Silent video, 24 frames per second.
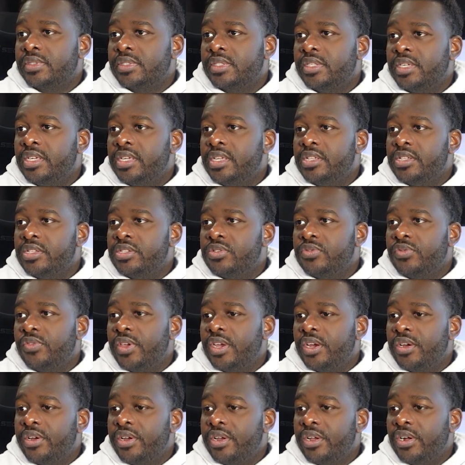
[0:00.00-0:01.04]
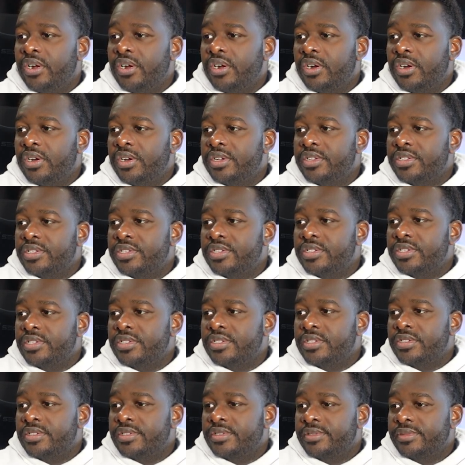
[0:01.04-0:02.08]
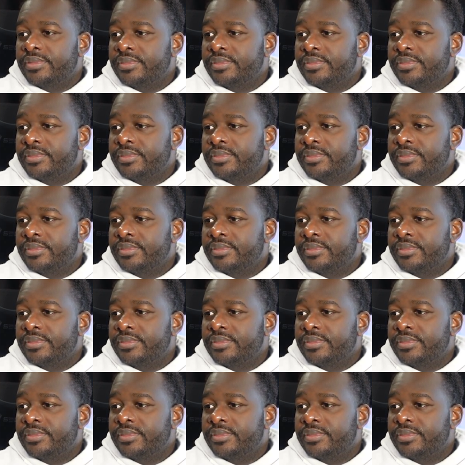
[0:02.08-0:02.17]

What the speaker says: It's very hard to